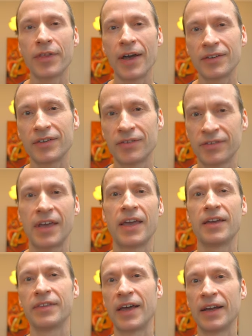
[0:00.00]
that to
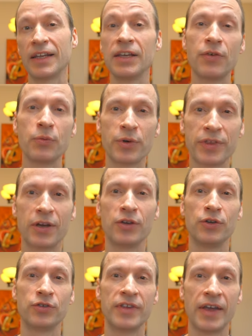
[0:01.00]
say that even without
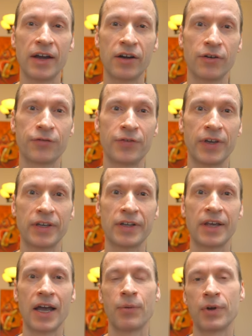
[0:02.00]
using the Airofit,
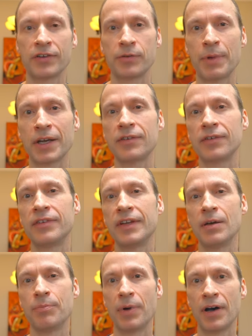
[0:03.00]
I would expect to see
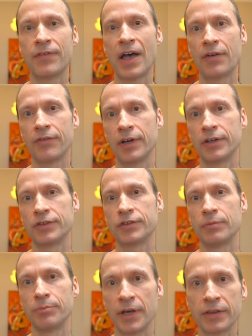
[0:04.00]
above average
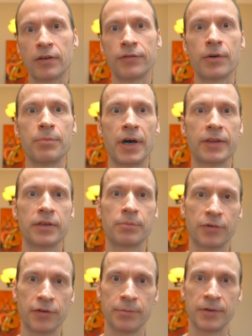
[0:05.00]
month over month
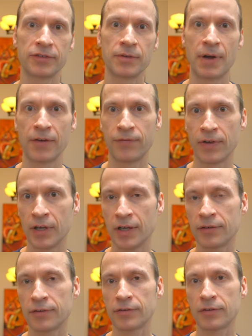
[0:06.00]
improvements in my
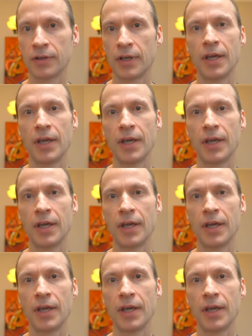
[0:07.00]
fitness,